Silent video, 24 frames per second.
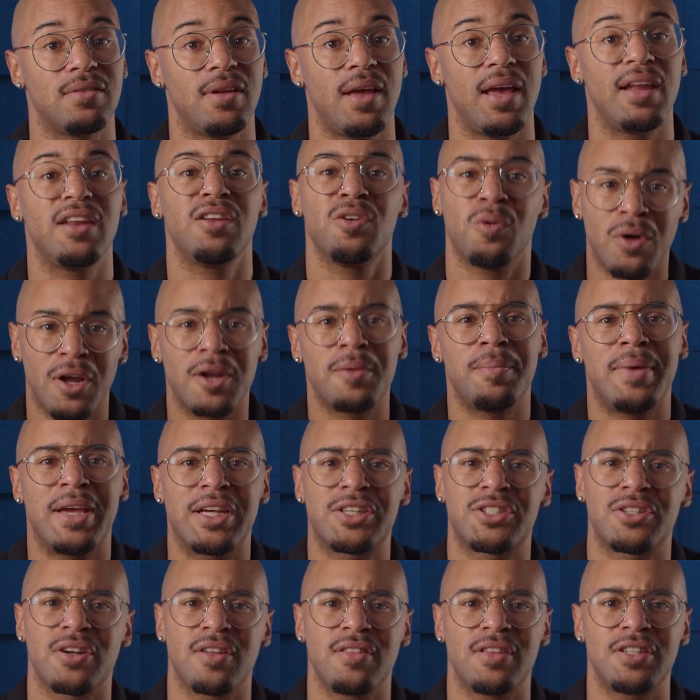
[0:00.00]
and you'll want to make
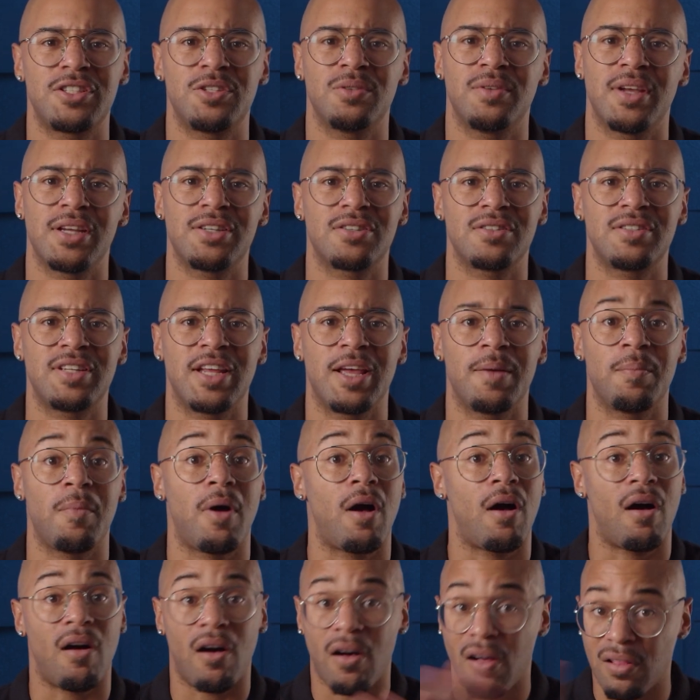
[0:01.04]
sure that you get your team
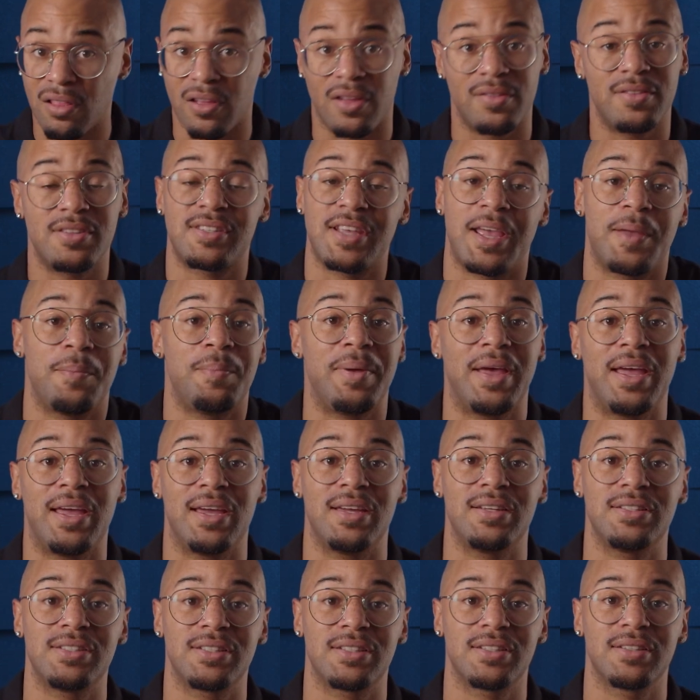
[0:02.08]
all on the same
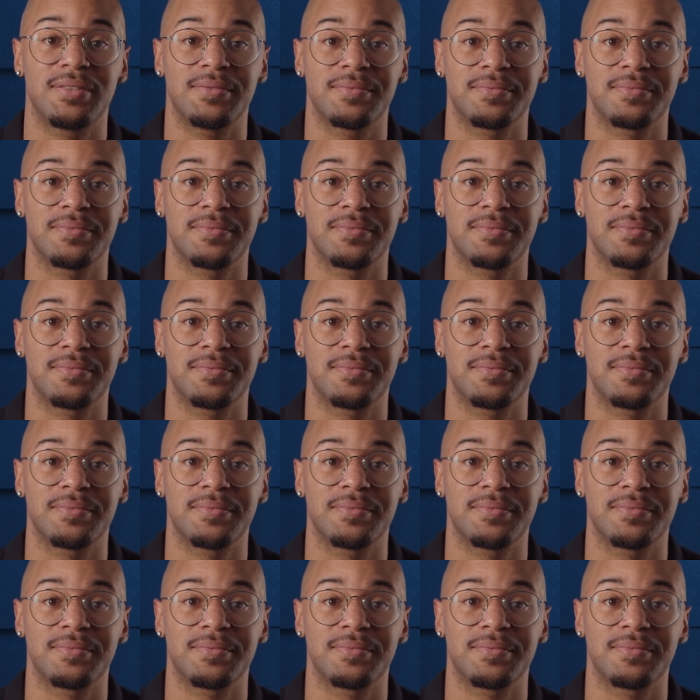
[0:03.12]
page.